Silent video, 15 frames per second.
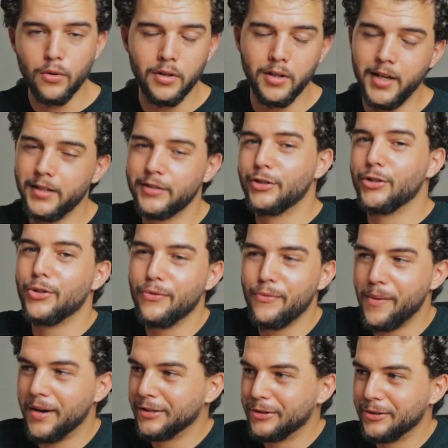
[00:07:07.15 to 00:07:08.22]
unless you
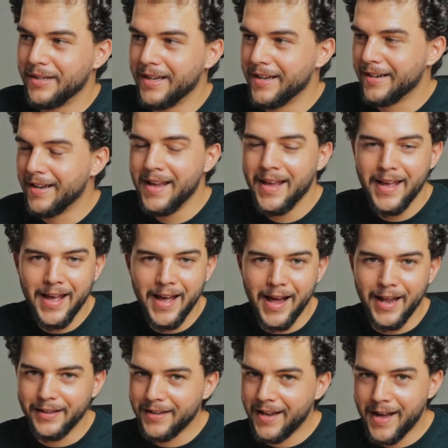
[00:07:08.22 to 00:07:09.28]
want to get
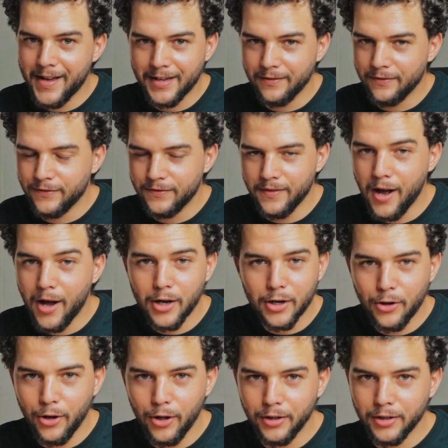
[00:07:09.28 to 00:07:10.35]
a lot of
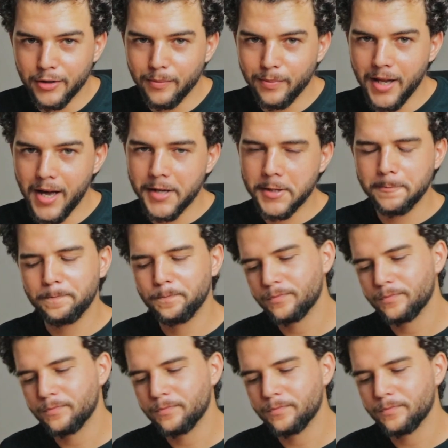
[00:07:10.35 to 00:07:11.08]
alcohol in your blood.